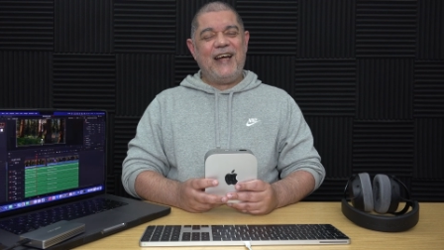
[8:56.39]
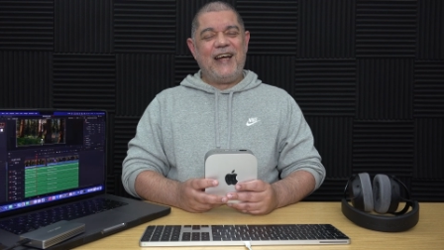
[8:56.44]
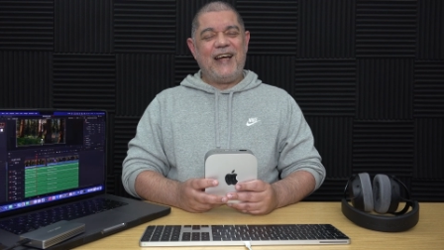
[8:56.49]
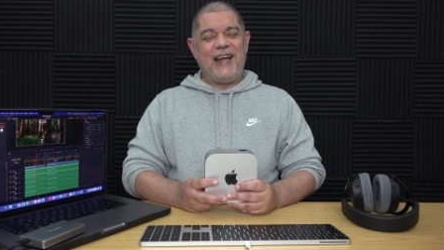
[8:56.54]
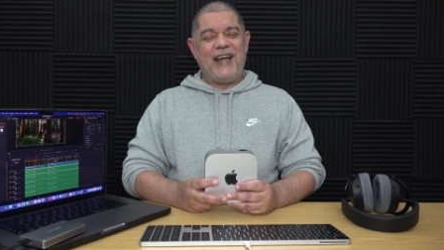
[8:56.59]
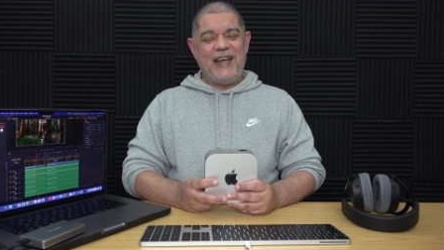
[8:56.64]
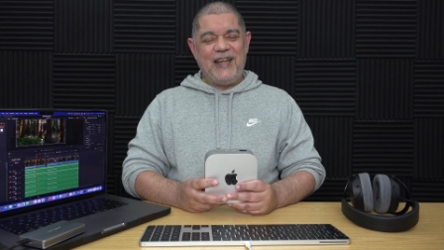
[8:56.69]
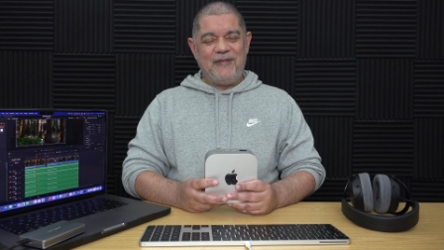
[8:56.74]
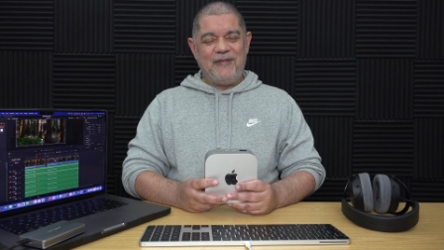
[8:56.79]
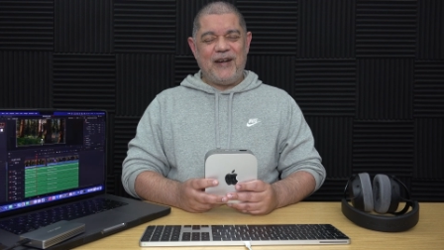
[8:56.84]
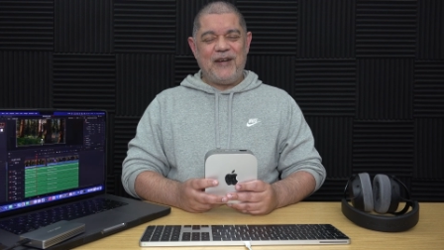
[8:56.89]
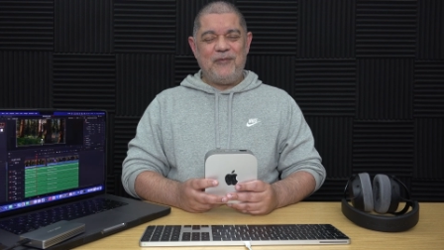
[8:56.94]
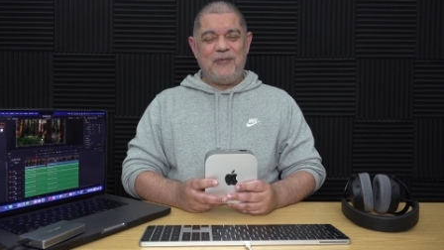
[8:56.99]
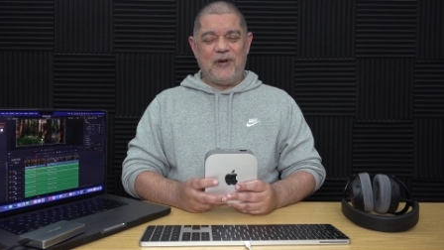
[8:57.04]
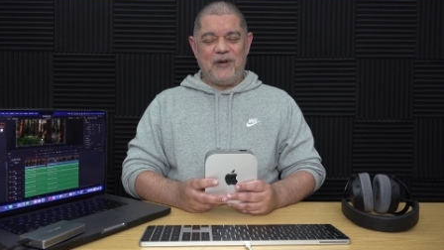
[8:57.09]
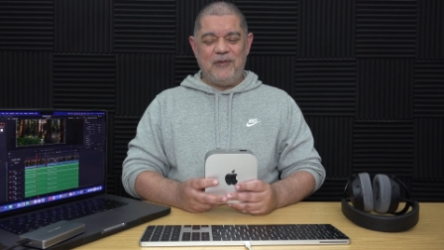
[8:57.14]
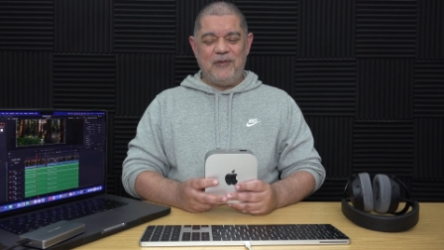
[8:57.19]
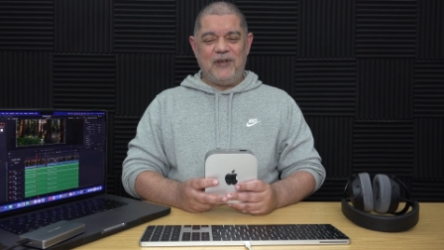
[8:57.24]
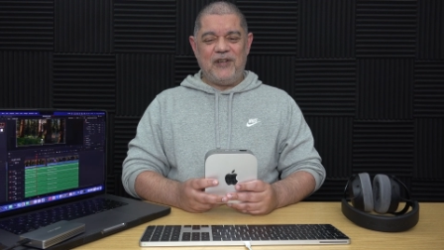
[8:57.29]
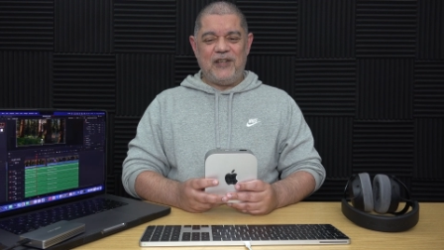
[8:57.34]
Anyway,
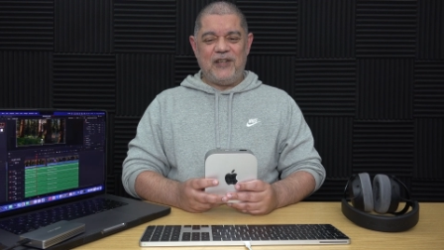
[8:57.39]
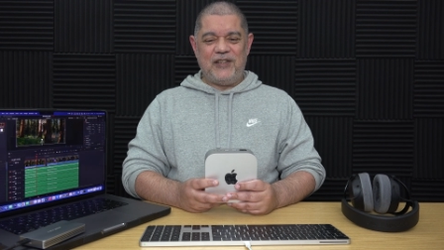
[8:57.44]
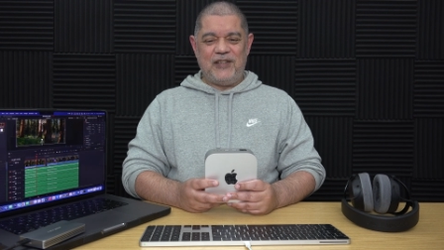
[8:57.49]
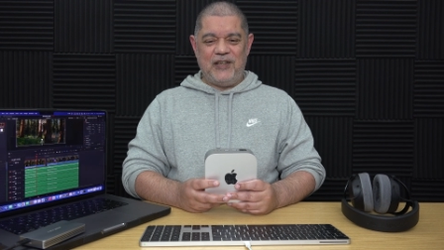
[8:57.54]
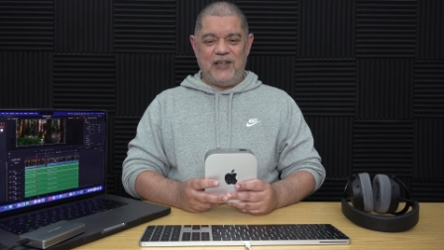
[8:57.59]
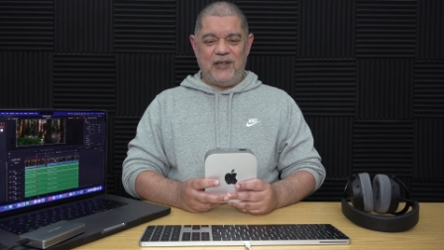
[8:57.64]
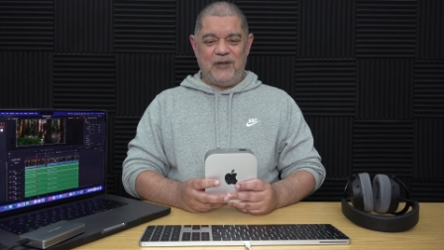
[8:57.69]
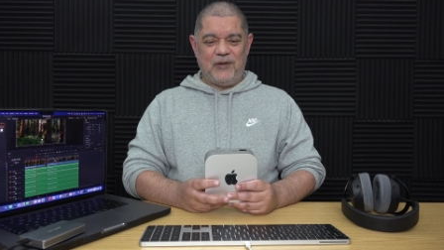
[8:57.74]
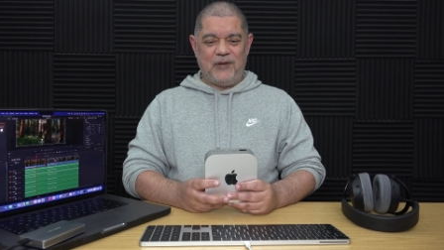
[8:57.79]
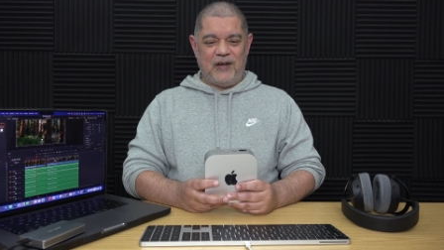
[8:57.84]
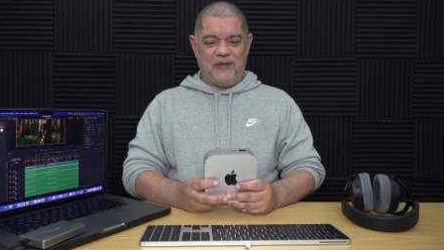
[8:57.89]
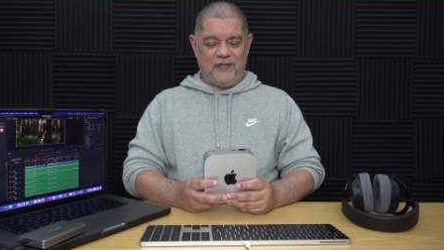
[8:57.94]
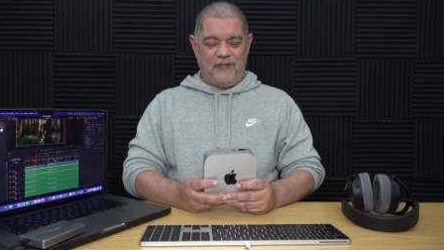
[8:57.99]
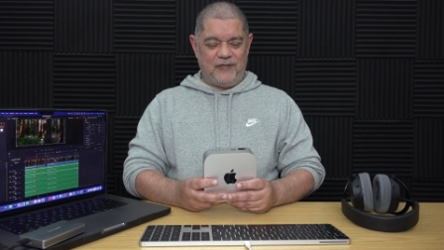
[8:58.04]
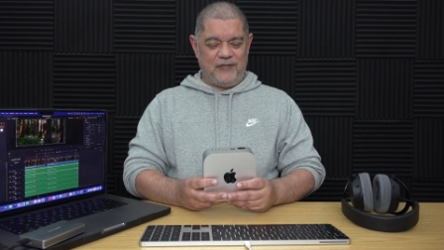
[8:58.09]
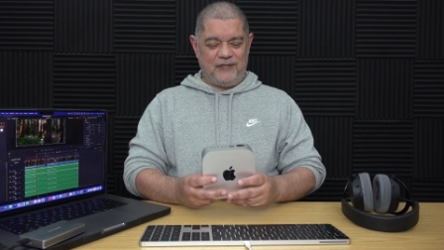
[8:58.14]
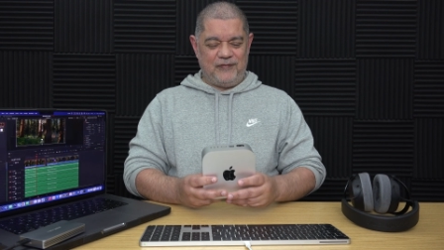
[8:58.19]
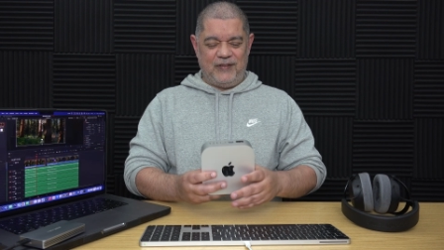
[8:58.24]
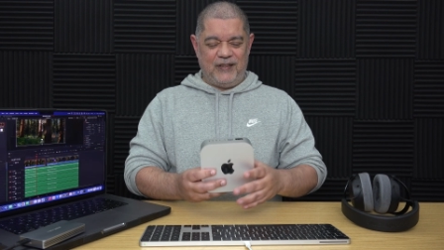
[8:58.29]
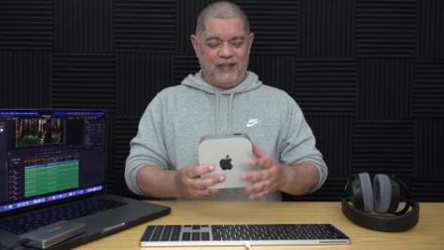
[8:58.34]
what I'm going to do, I've
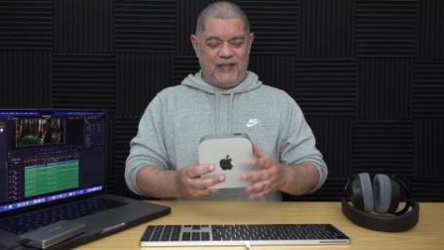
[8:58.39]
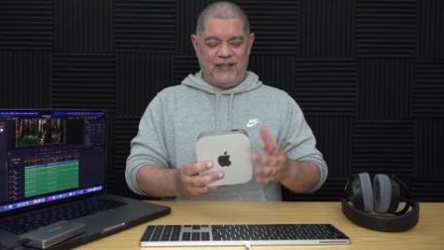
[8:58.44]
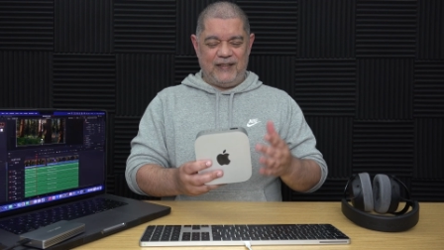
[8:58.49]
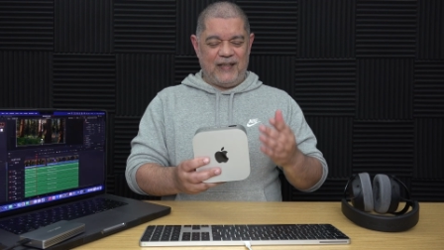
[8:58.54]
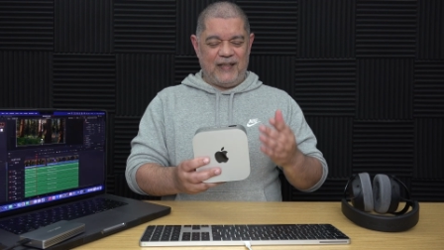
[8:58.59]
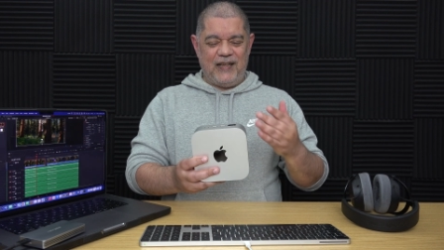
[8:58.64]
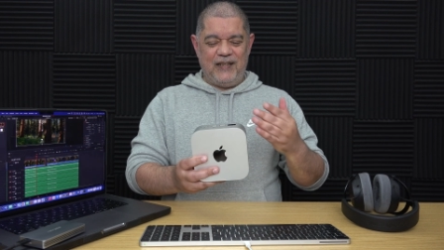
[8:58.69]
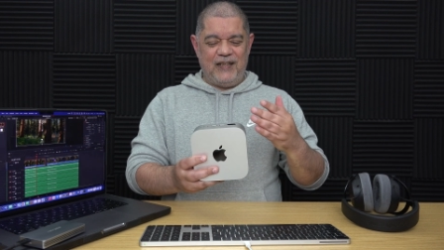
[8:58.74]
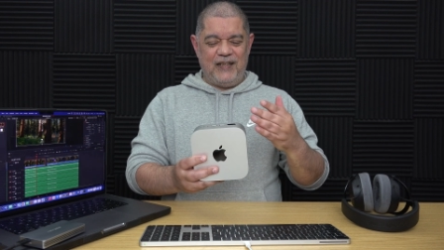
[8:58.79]
like